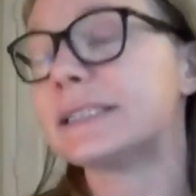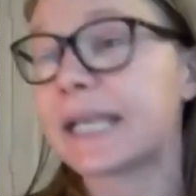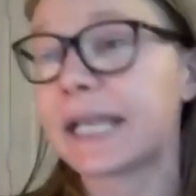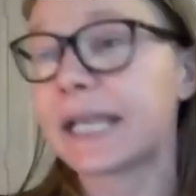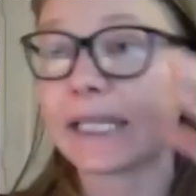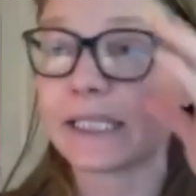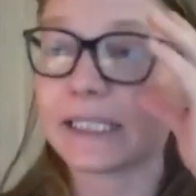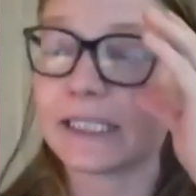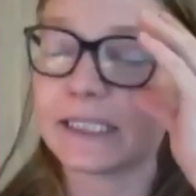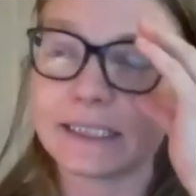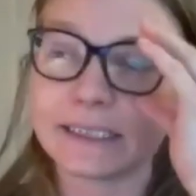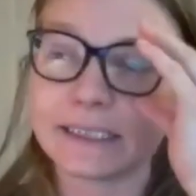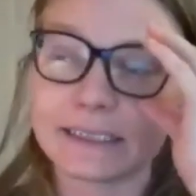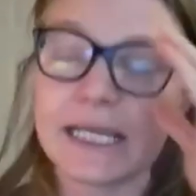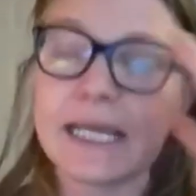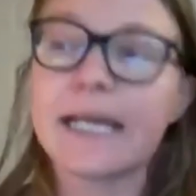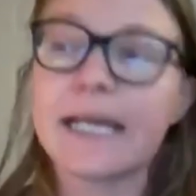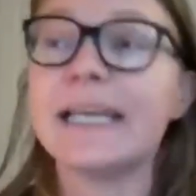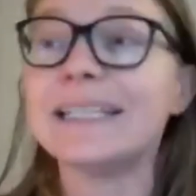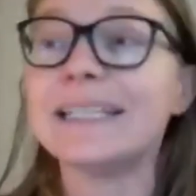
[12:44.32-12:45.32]
say, is
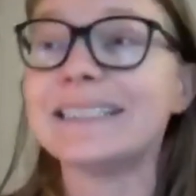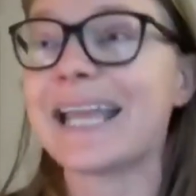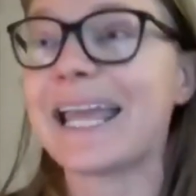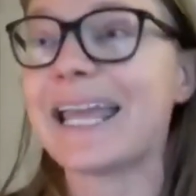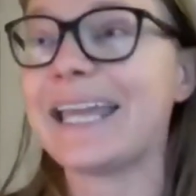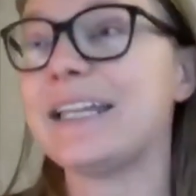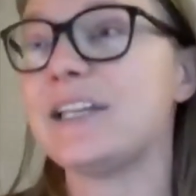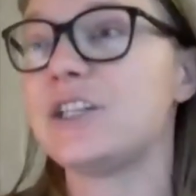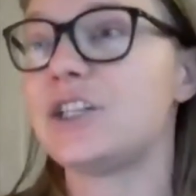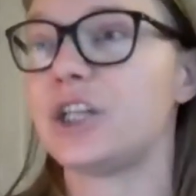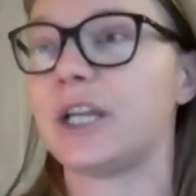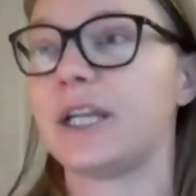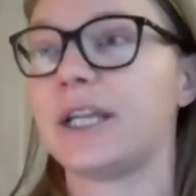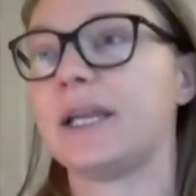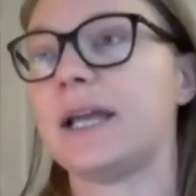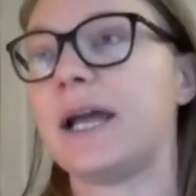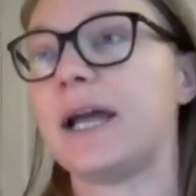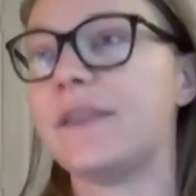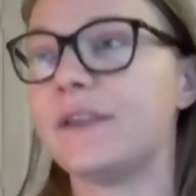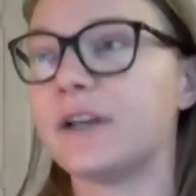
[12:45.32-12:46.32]

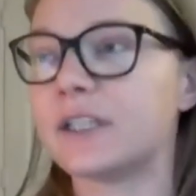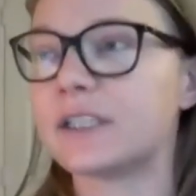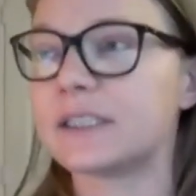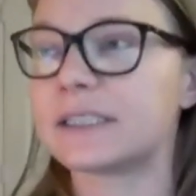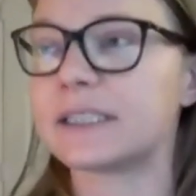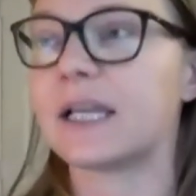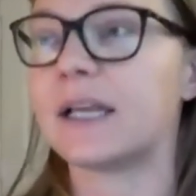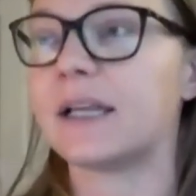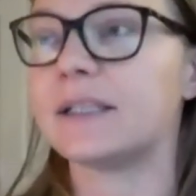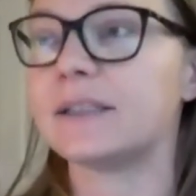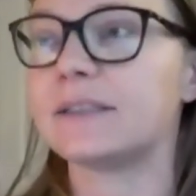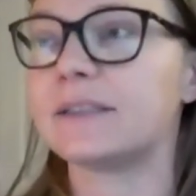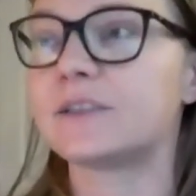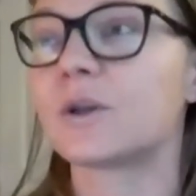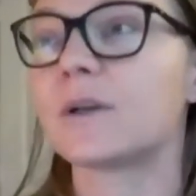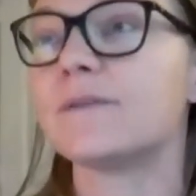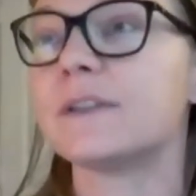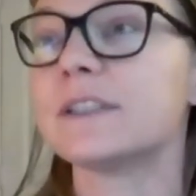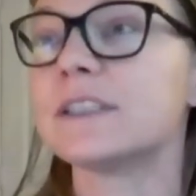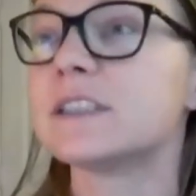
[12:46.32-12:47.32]
aging, and there's a
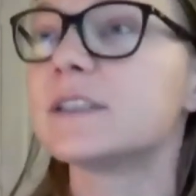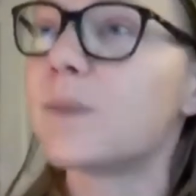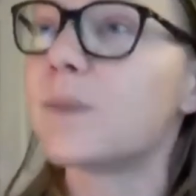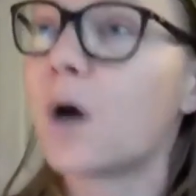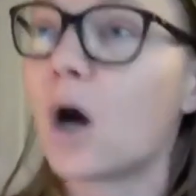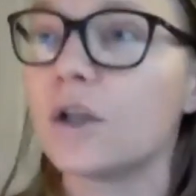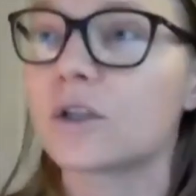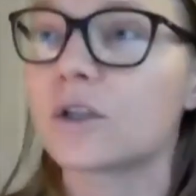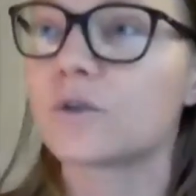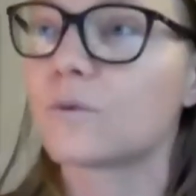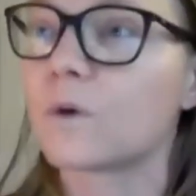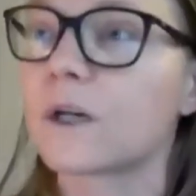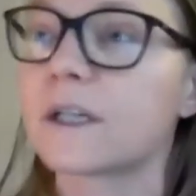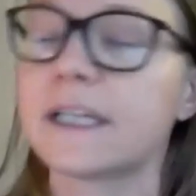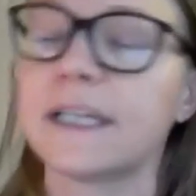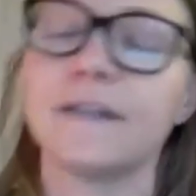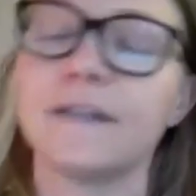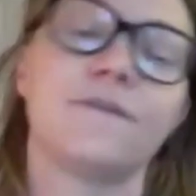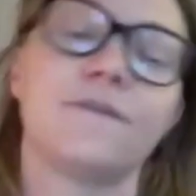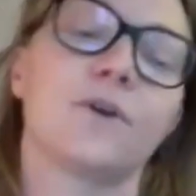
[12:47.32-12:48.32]
sort of a smaller
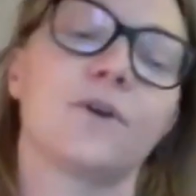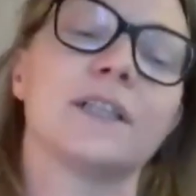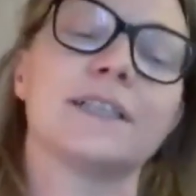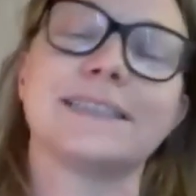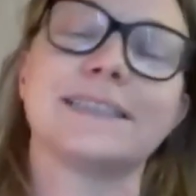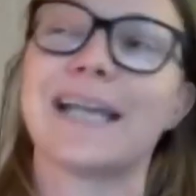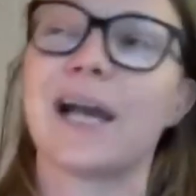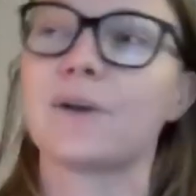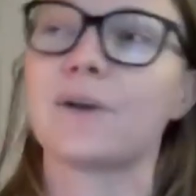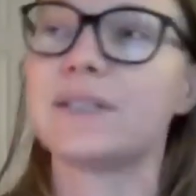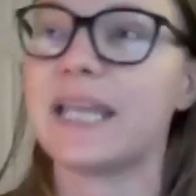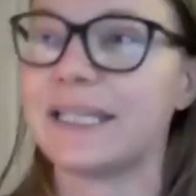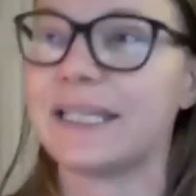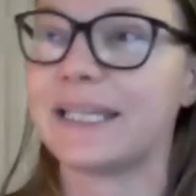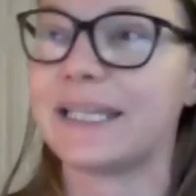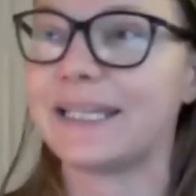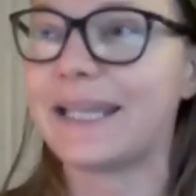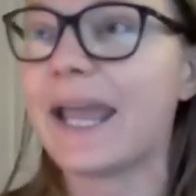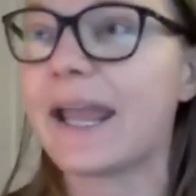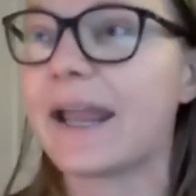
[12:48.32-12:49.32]
working force now
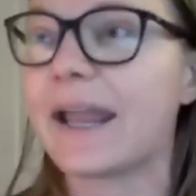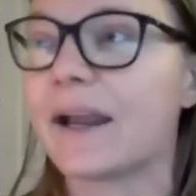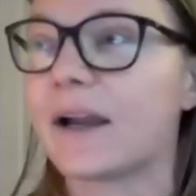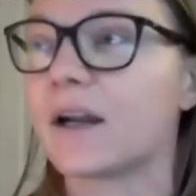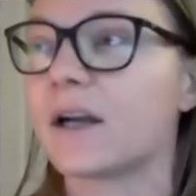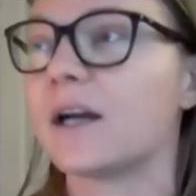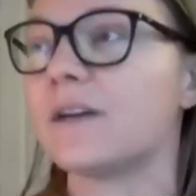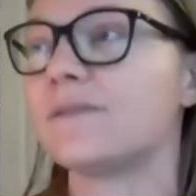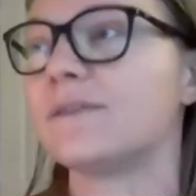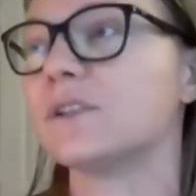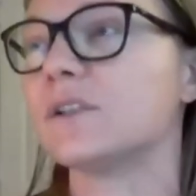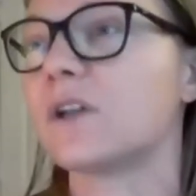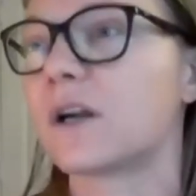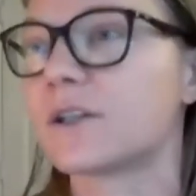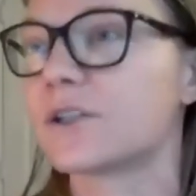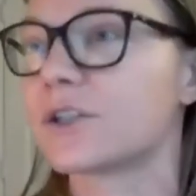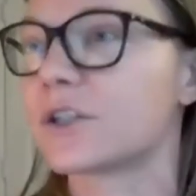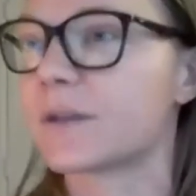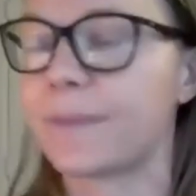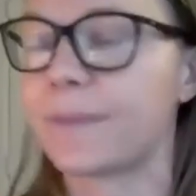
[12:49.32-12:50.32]
taking care of a
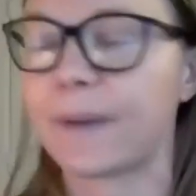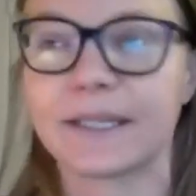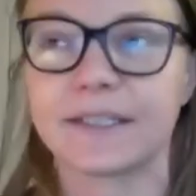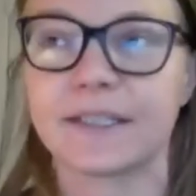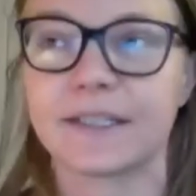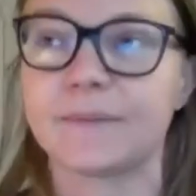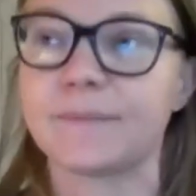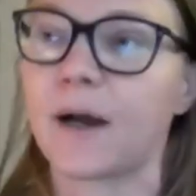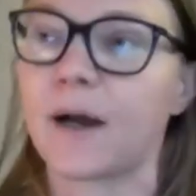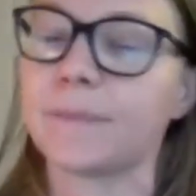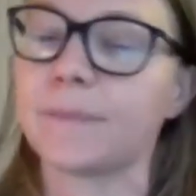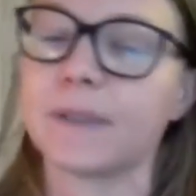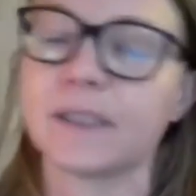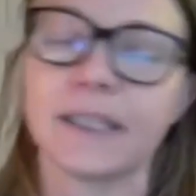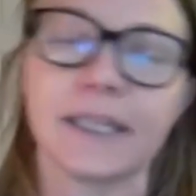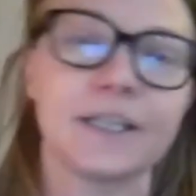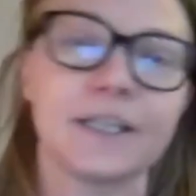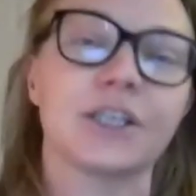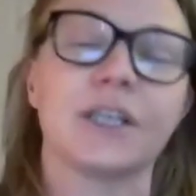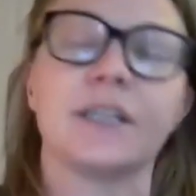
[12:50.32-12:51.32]
larger dependent
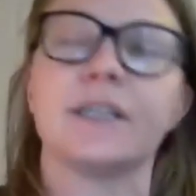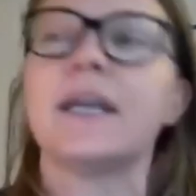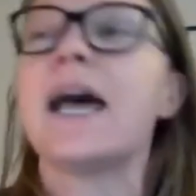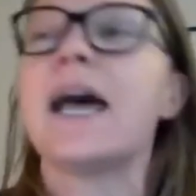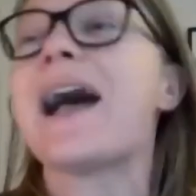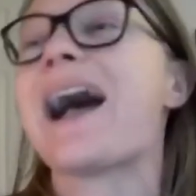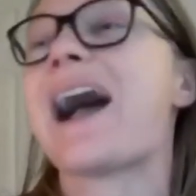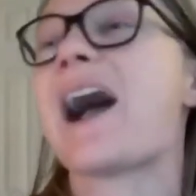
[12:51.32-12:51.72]
population.